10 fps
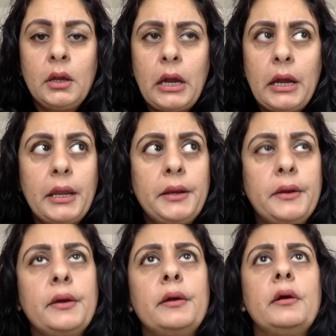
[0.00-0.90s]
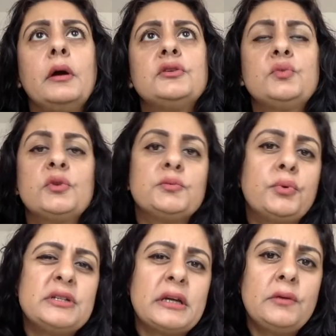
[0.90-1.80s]
And I just want to
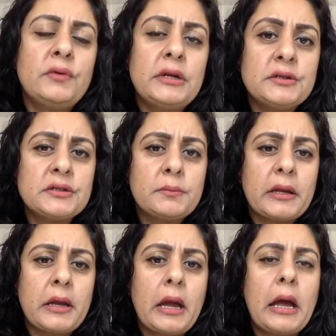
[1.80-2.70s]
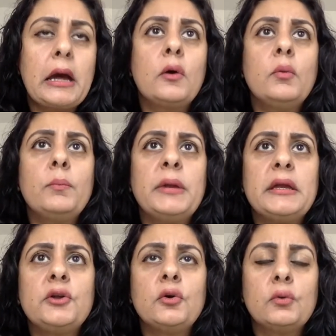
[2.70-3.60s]
point out, it really doesn't matter how big
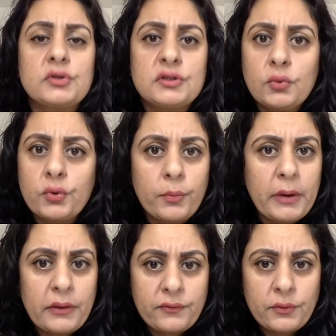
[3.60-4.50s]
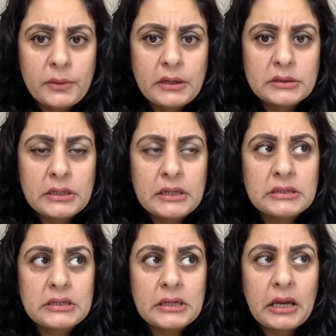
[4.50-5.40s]
or small your bathroom is. It's
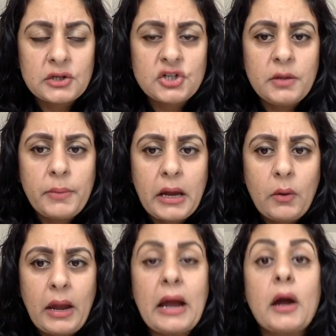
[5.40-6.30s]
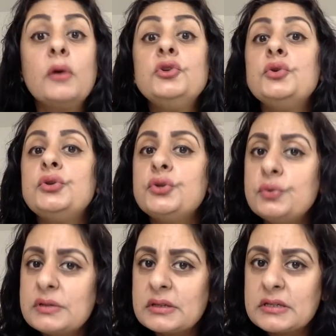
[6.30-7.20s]
actually about how you
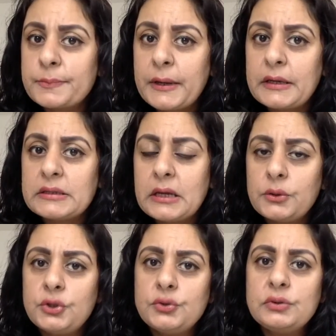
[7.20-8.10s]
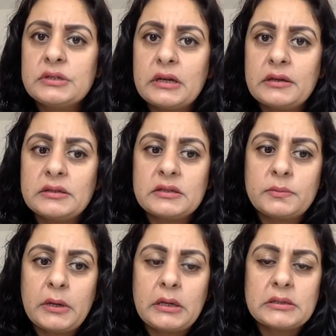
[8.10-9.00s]
use the space, how you utilise the
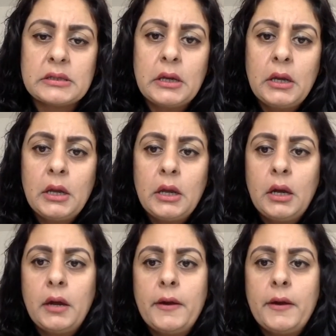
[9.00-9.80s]
space. You